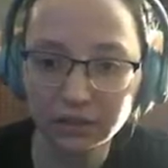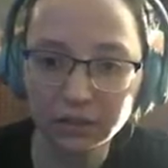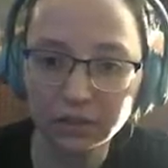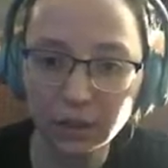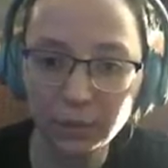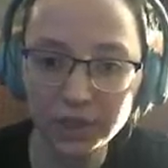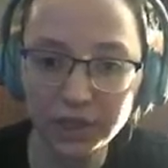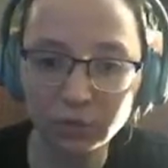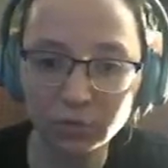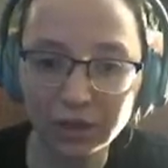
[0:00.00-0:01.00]
I wish I
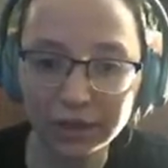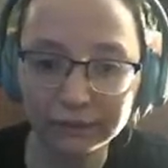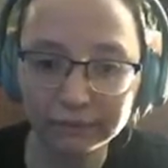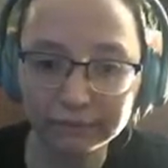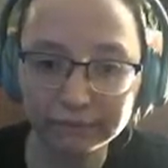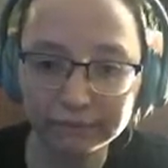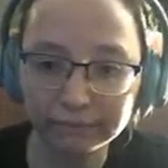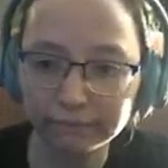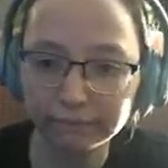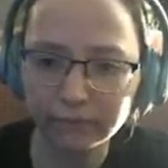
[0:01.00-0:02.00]
could run.
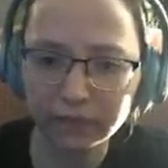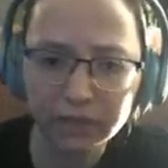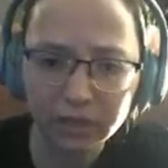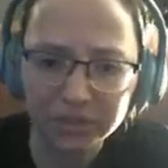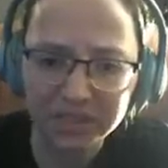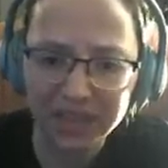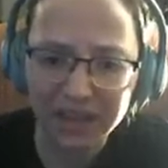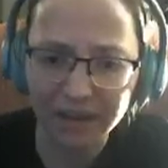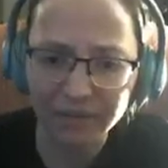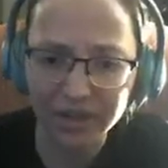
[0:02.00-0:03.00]
What's that?
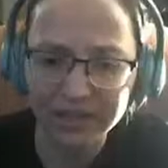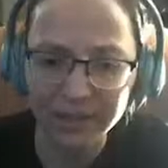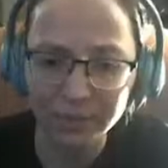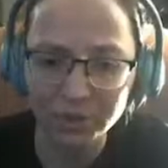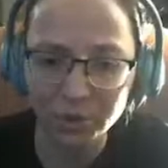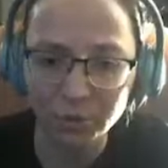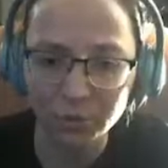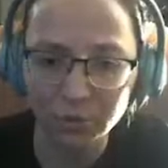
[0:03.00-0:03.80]
Have I examined you?